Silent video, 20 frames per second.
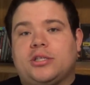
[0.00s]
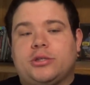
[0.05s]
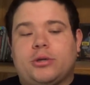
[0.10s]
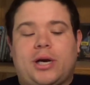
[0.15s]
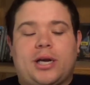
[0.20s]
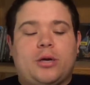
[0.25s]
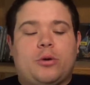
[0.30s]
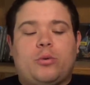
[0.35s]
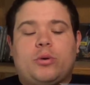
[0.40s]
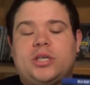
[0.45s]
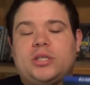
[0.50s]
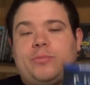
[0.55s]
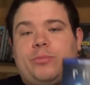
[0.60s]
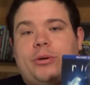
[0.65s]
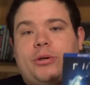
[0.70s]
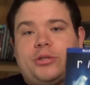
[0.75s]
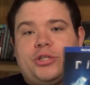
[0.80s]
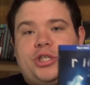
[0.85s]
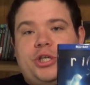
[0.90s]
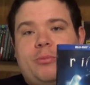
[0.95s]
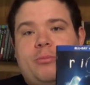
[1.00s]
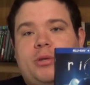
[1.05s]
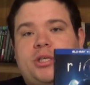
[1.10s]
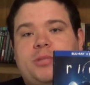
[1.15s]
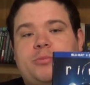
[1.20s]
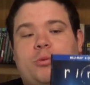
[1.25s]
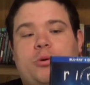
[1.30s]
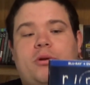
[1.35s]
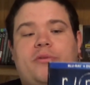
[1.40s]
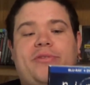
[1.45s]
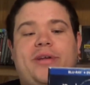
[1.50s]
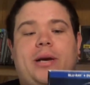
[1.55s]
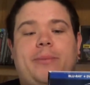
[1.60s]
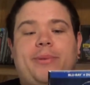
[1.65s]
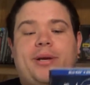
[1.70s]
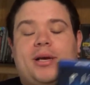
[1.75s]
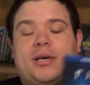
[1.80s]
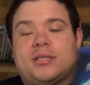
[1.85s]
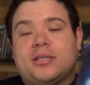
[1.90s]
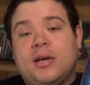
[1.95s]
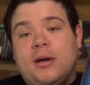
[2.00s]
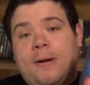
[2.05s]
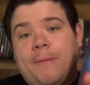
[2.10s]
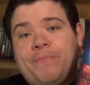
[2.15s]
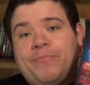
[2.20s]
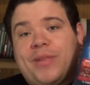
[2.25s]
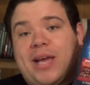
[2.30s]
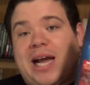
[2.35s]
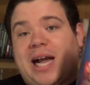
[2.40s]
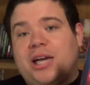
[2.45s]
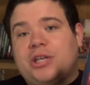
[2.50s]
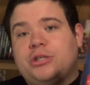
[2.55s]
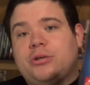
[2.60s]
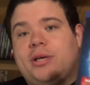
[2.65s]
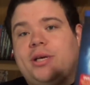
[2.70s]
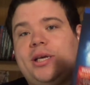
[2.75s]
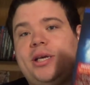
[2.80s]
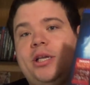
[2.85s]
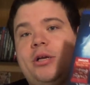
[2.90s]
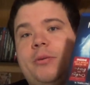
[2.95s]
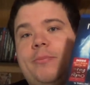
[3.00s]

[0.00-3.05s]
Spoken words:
So I don't want to spoil too much more than that, because actually,